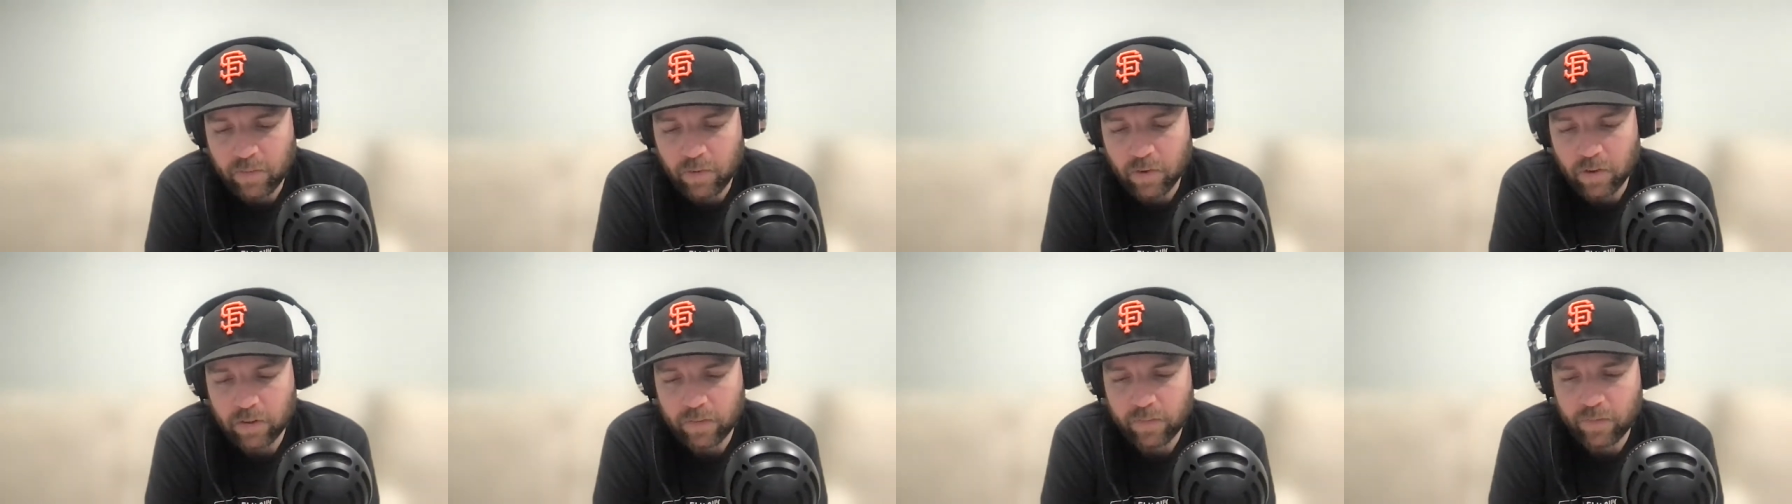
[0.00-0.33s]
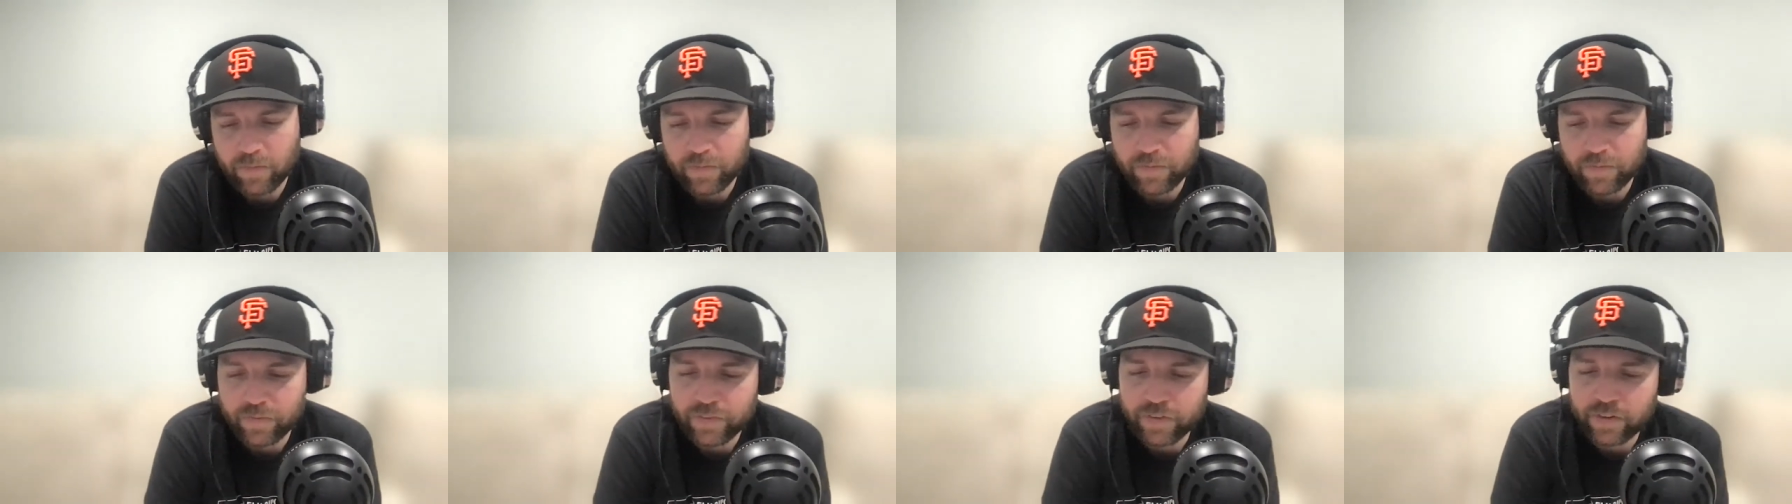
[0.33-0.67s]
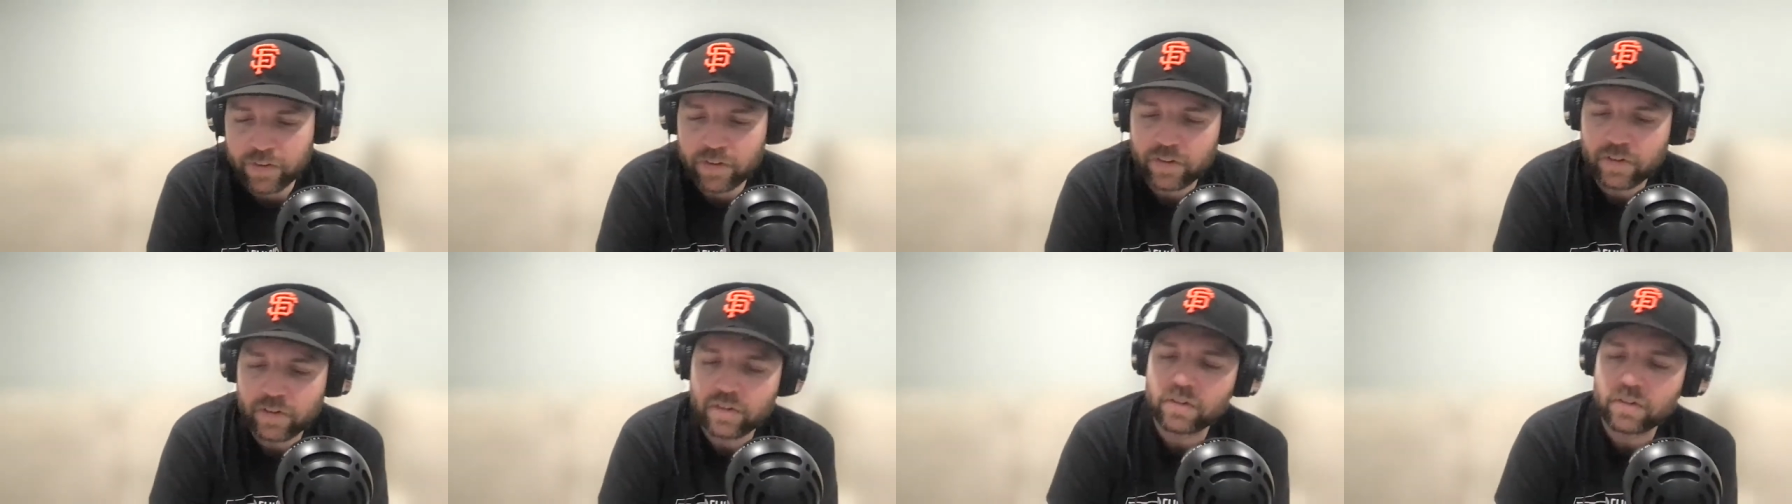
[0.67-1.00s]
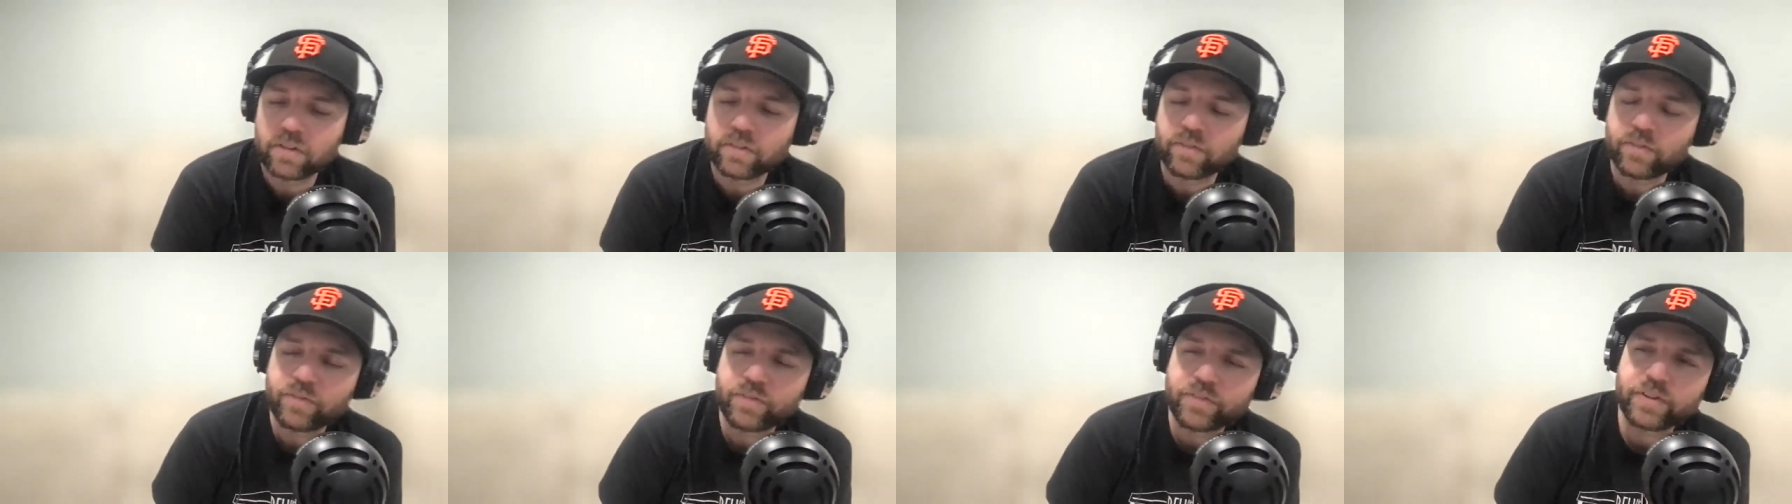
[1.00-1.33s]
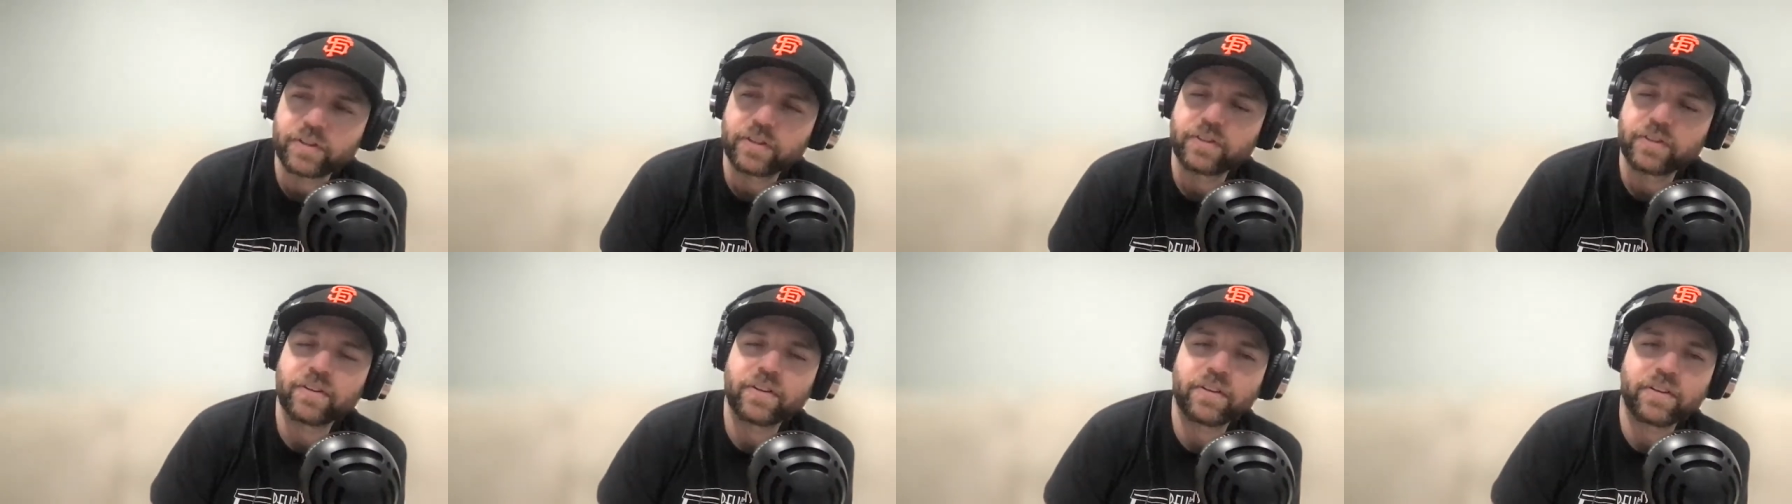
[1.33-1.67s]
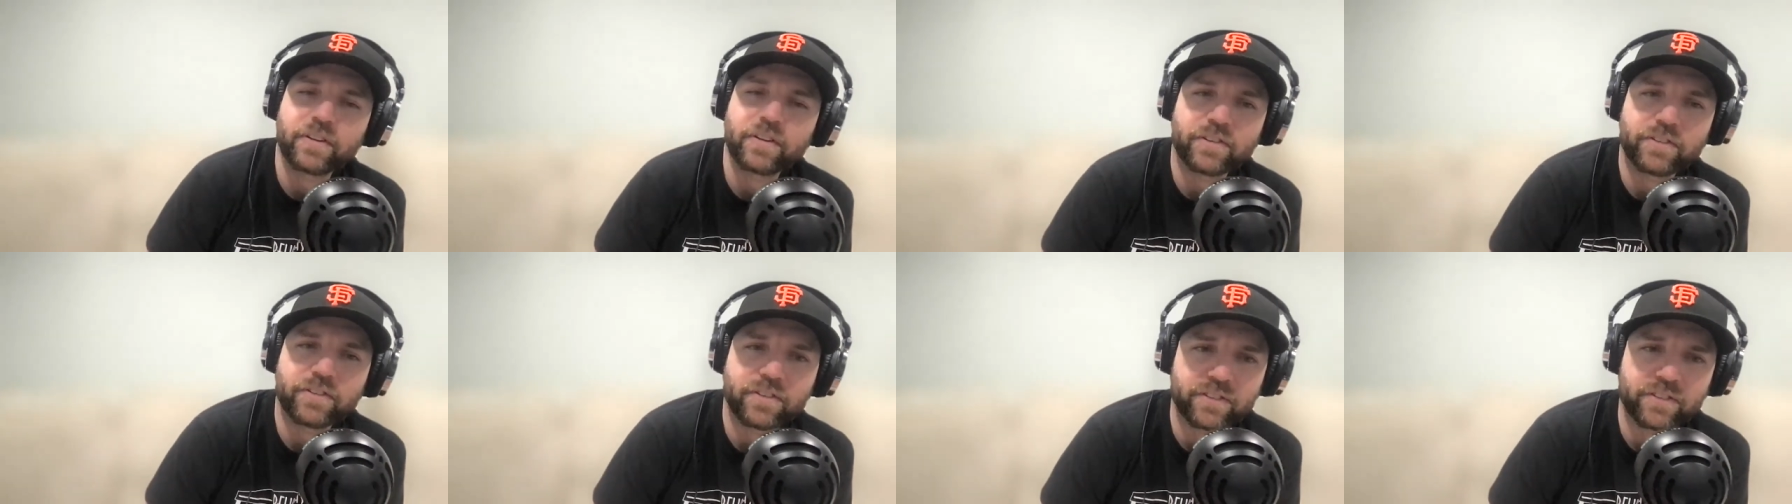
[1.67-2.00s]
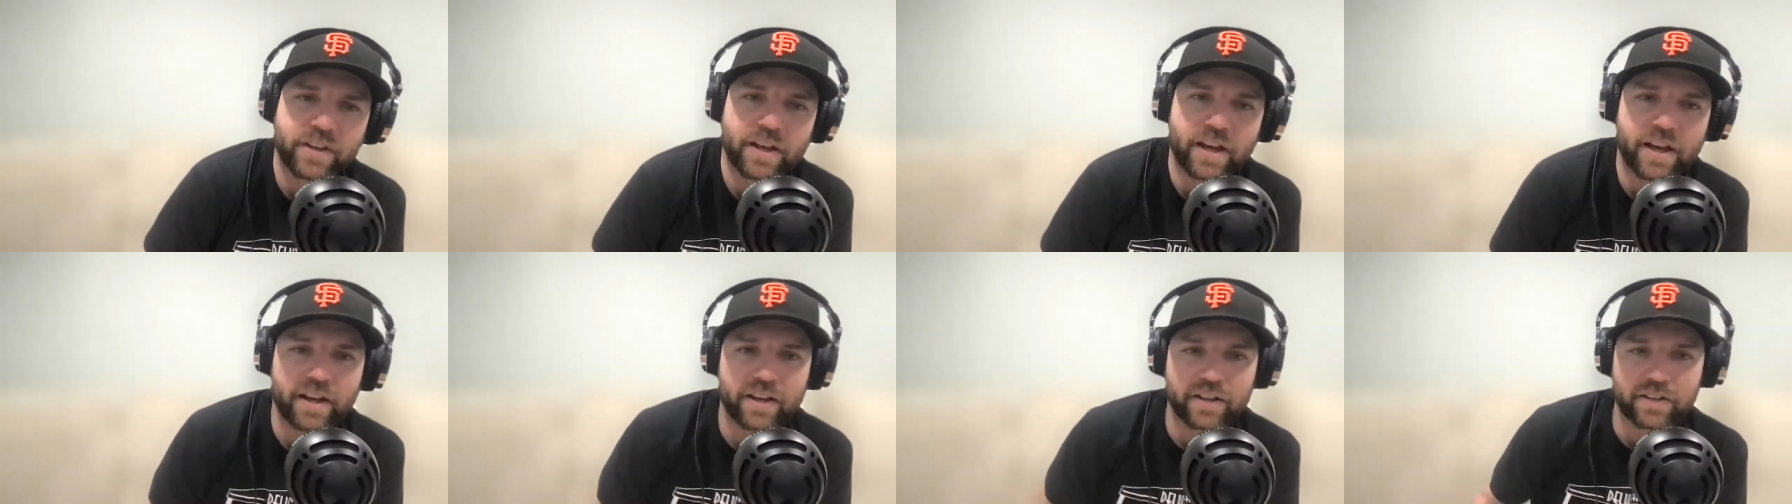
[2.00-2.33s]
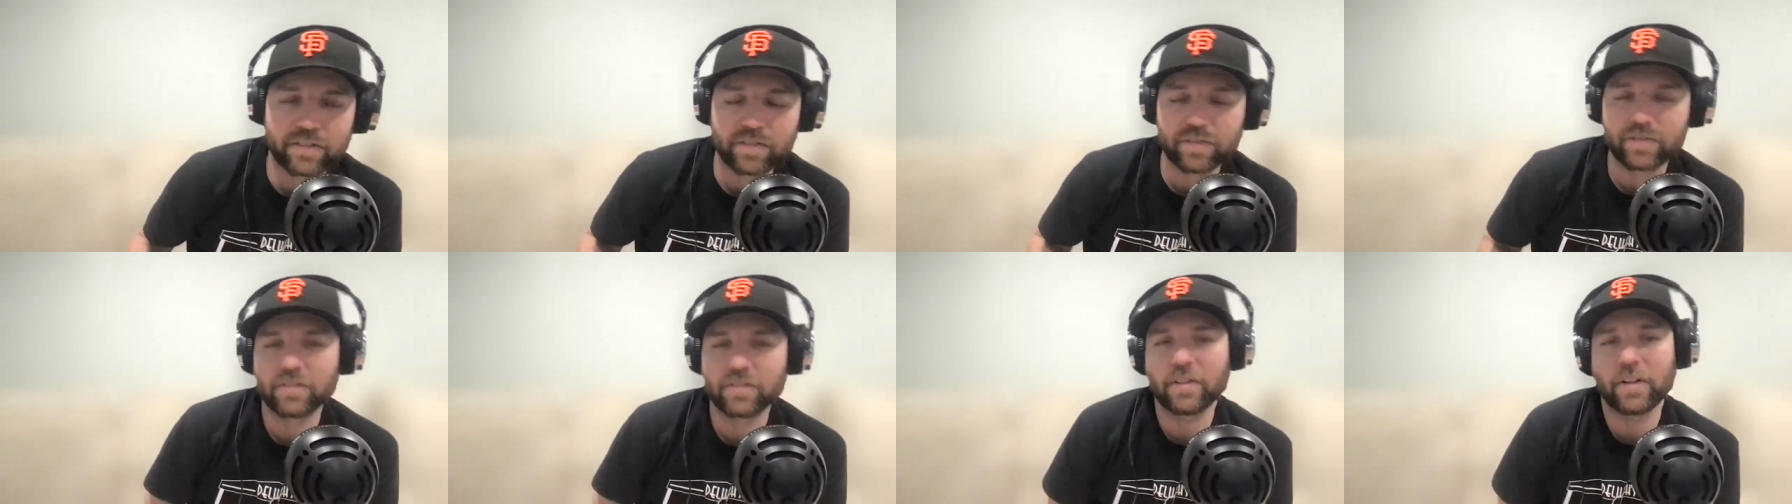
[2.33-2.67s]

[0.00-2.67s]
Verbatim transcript: more. So there's this guy.